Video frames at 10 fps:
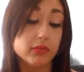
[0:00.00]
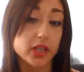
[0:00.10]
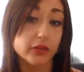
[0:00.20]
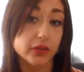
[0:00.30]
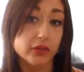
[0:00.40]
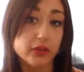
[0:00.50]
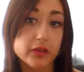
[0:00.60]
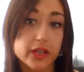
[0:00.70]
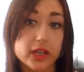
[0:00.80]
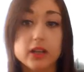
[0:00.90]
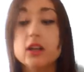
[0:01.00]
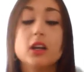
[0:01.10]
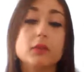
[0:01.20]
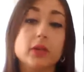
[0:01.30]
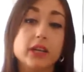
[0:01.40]
you have to use avere.
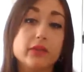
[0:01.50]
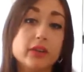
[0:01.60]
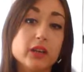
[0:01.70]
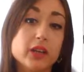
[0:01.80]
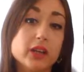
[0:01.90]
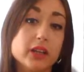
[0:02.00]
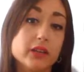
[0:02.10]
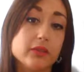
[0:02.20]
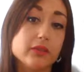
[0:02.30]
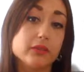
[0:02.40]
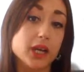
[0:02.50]
But if